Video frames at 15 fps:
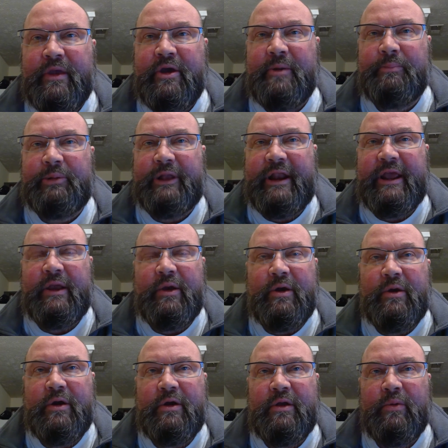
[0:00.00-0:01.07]
completing
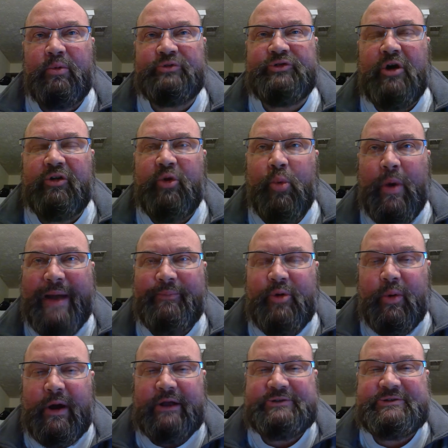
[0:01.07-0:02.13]
what's called a
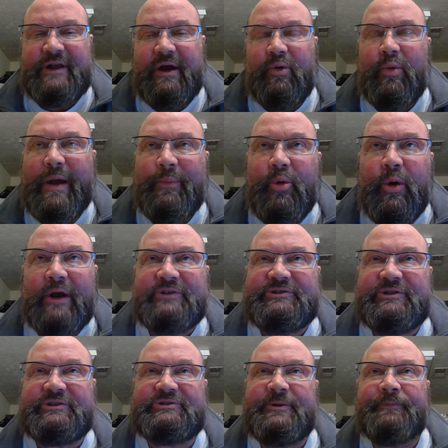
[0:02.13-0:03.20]
WebQuest. Now,
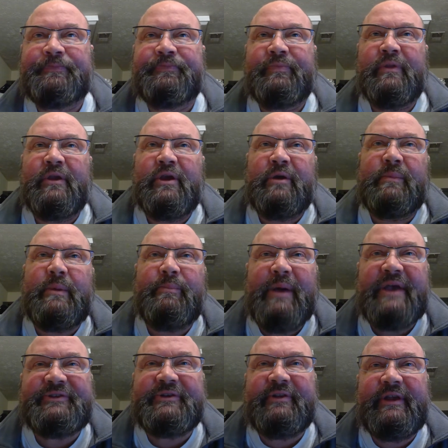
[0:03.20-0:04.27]
WebQuest is going to be
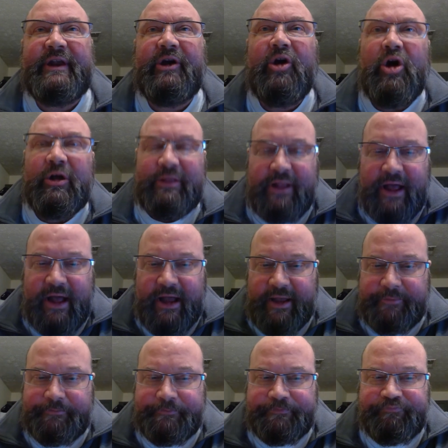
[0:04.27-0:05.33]
basically an
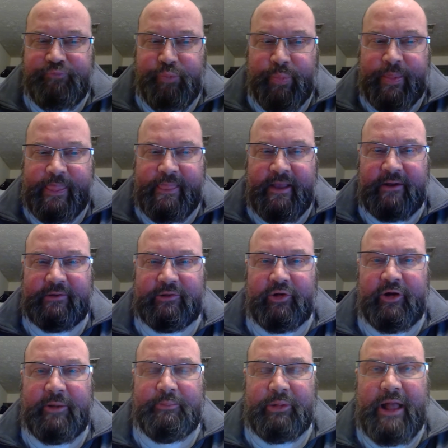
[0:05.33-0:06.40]
online
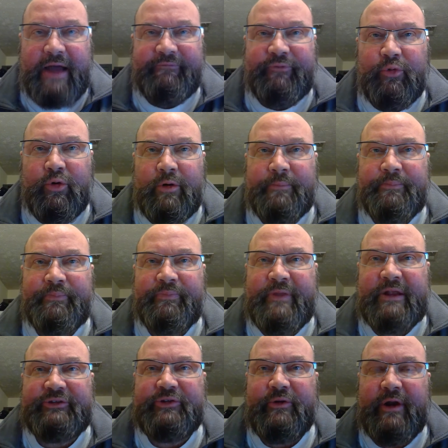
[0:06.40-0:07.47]
learning platform
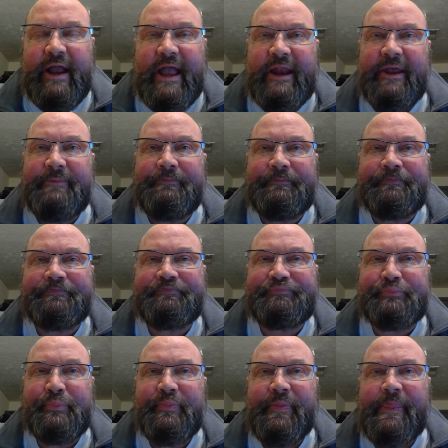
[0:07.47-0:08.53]
that's created
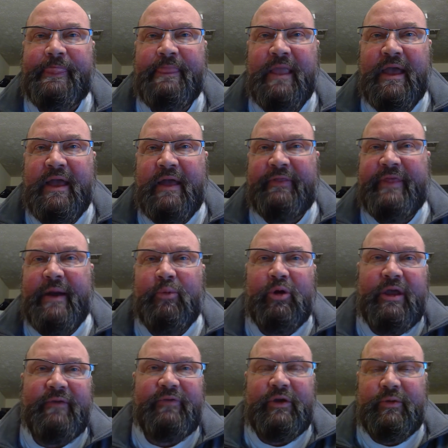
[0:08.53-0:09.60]
that will
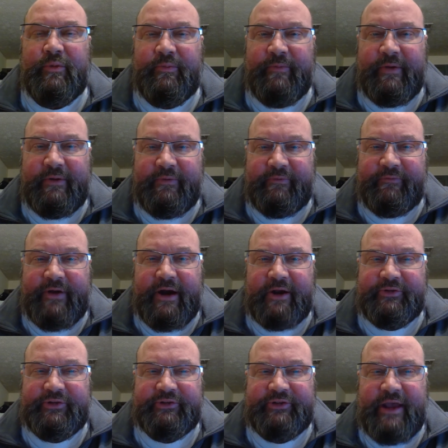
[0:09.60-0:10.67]
give you
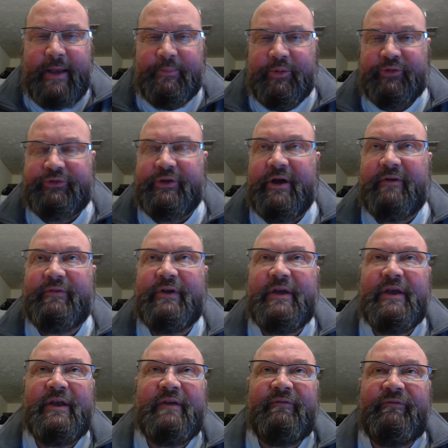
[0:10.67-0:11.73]
various examples of
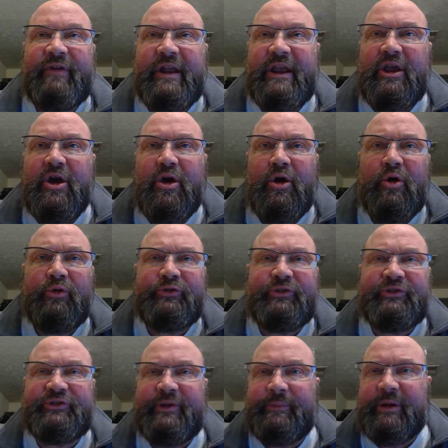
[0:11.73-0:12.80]
videos,
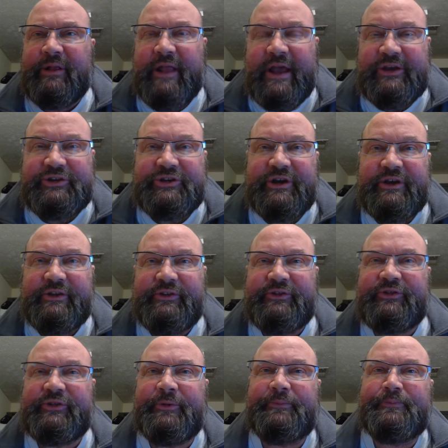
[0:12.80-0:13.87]

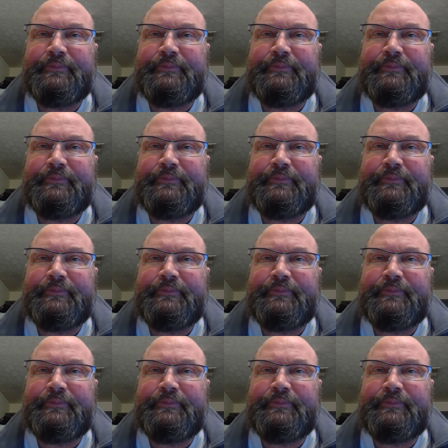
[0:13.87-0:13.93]
simulations,